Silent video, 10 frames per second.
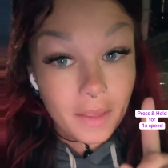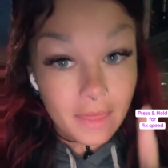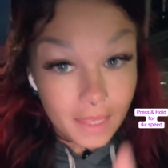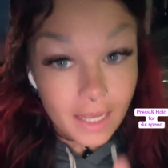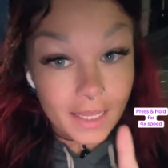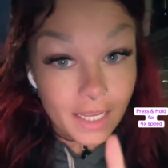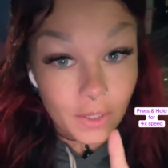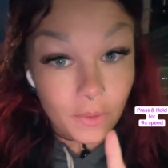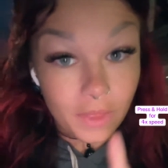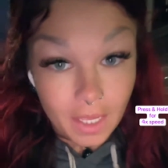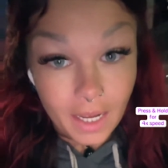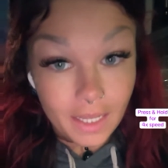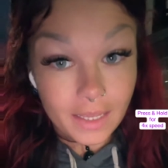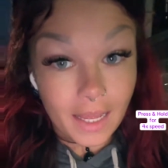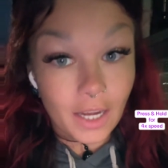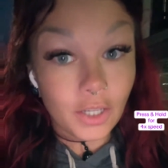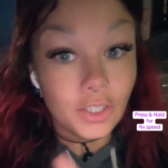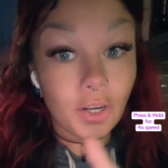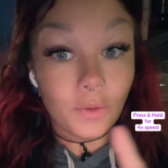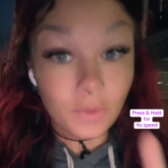thing that you think that could
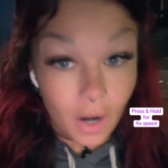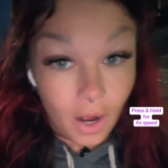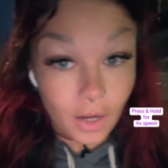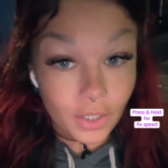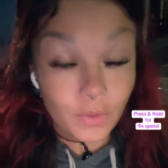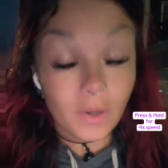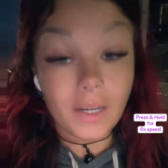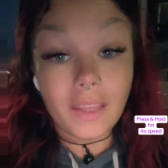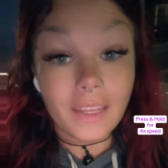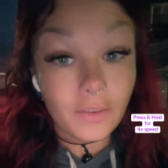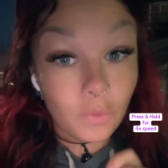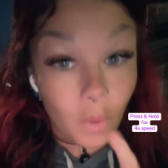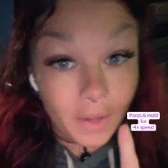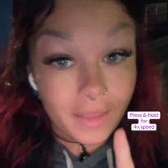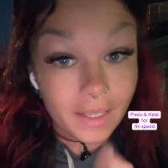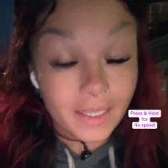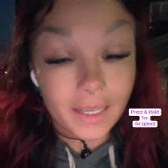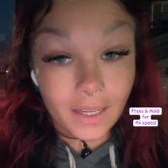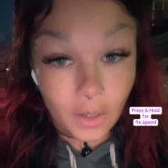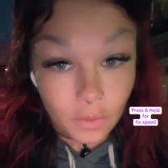go wrong, you are going to think of one thing that
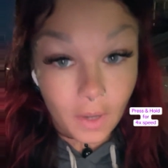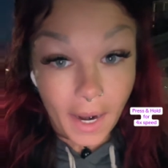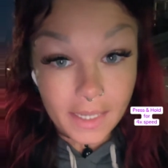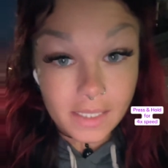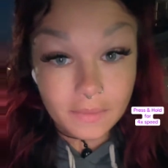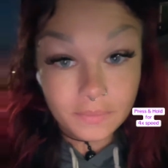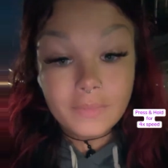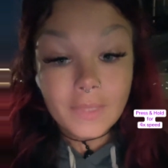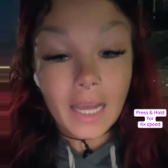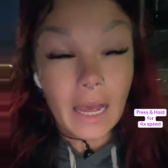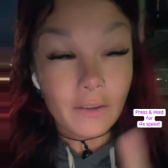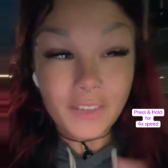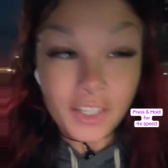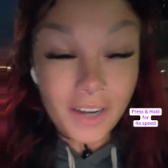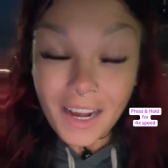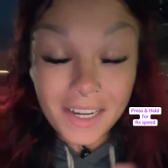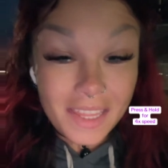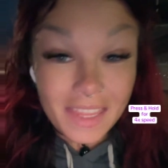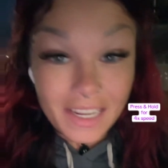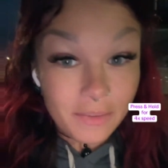can go right. However, you're not going
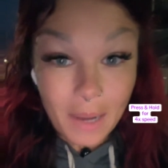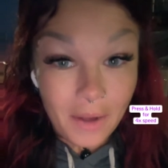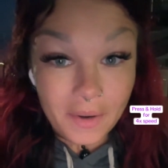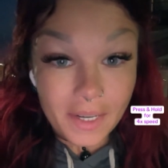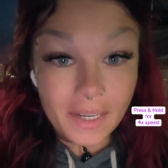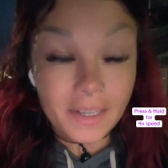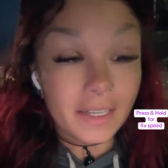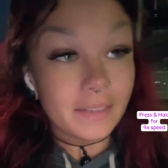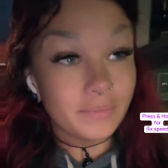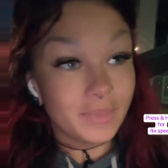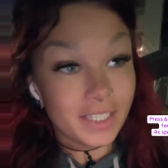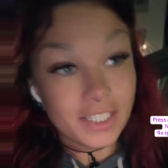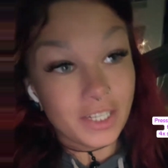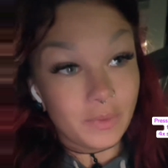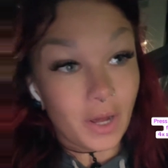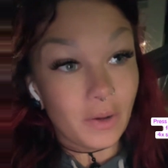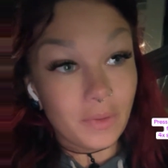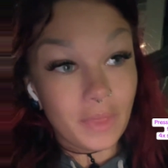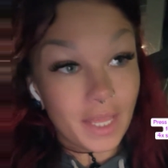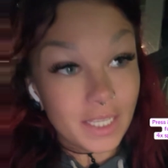to think about it in a this could go
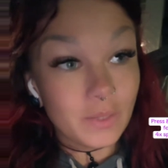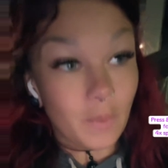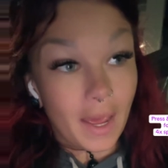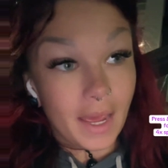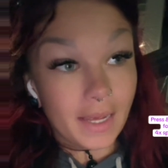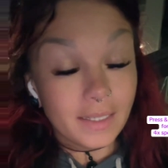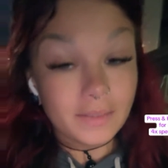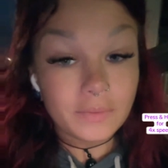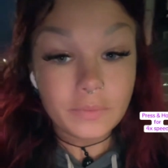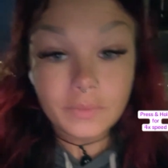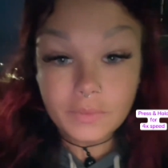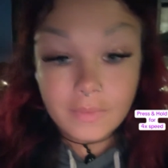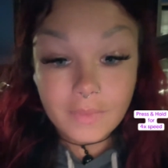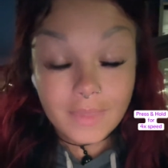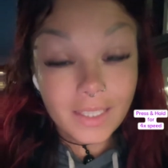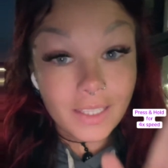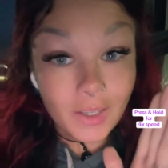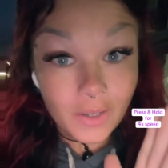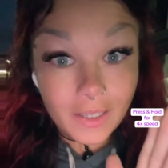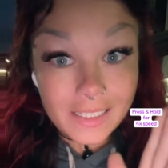this way.
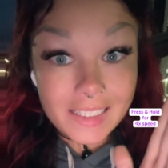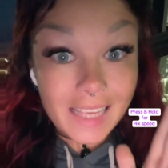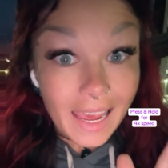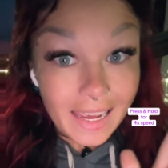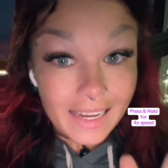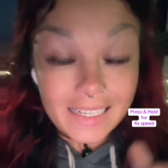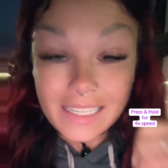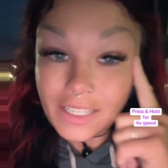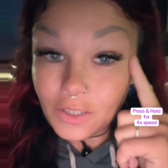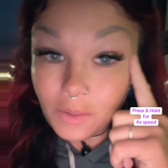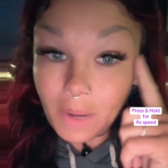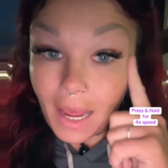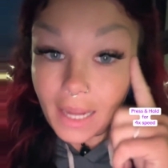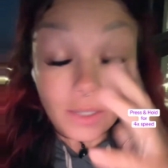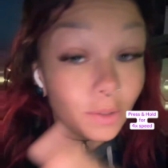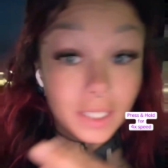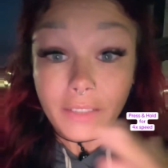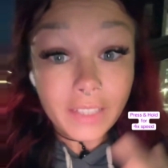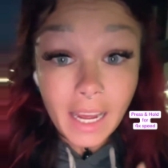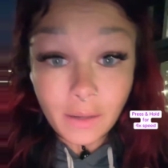You're going to say it in your mind or
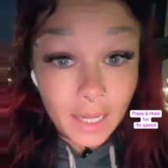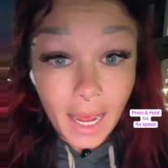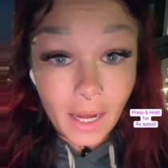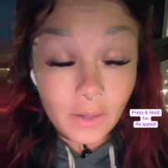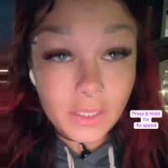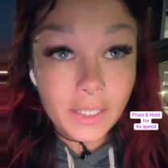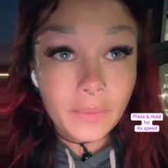even out loud.